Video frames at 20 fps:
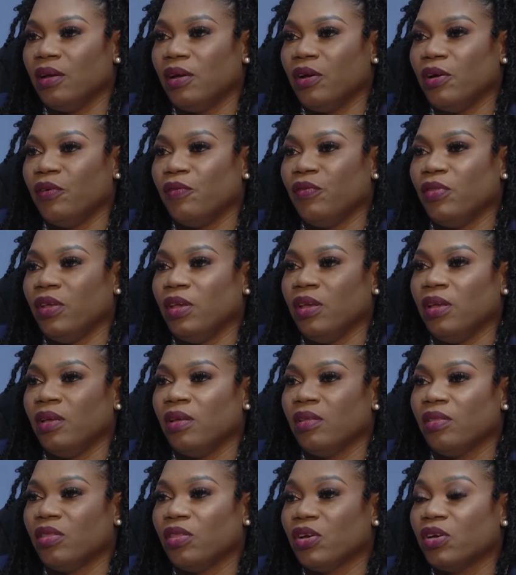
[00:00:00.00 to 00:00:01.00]
of the
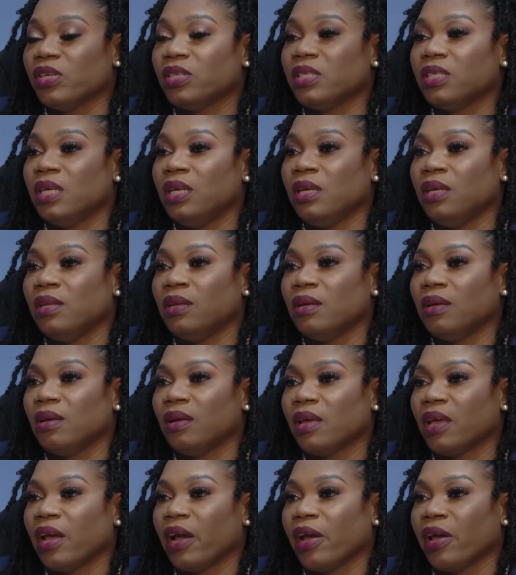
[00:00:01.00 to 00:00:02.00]

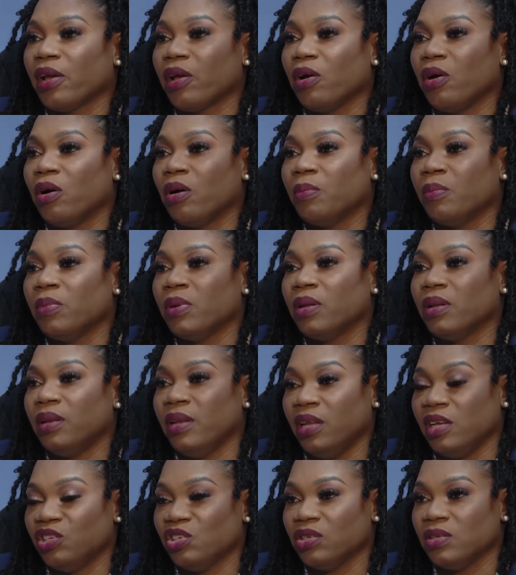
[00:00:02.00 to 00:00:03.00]
13 CARICOM
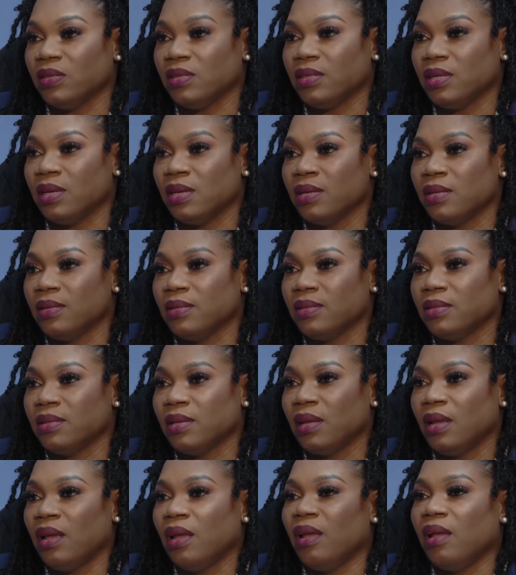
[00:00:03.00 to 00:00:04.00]
nation states,
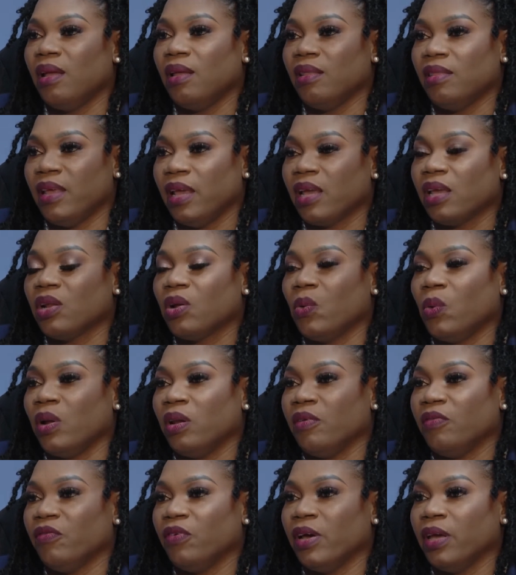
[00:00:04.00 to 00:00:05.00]
they can
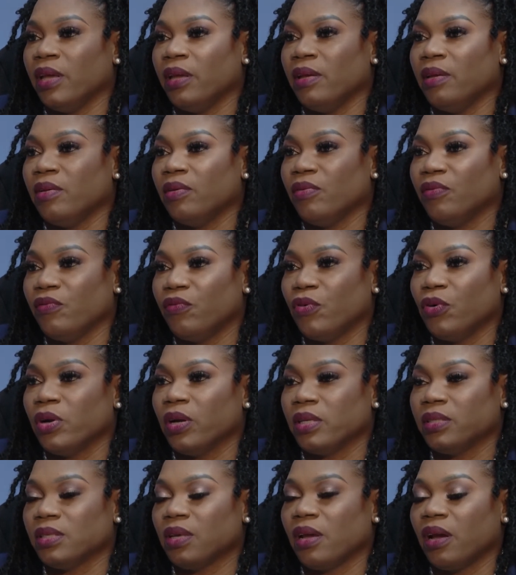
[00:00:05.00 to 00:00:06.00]
qualify for a
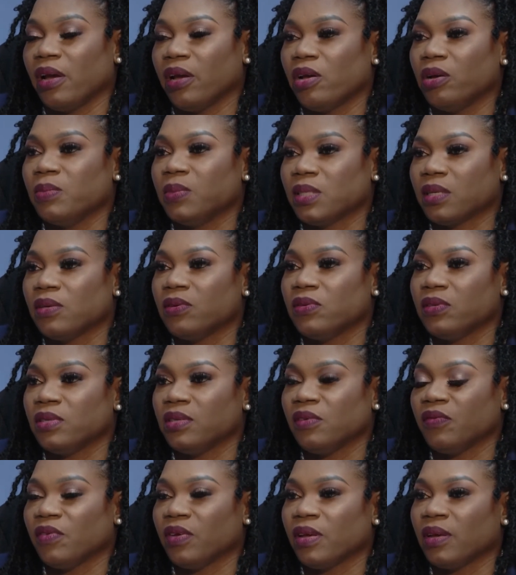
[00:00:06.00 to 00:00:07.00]
CARICOM Skills
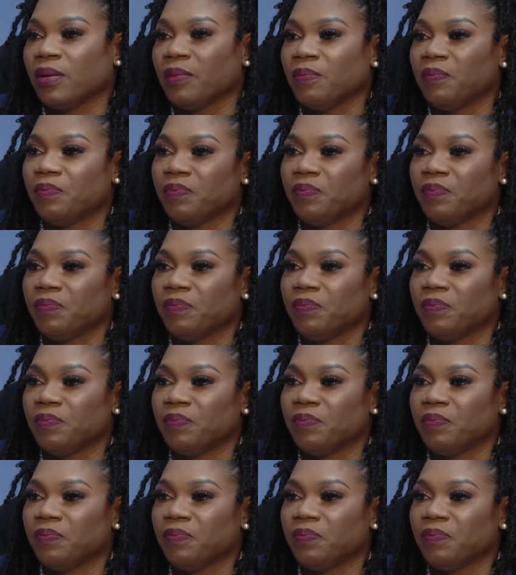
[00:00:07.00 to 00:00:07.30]
Certificate.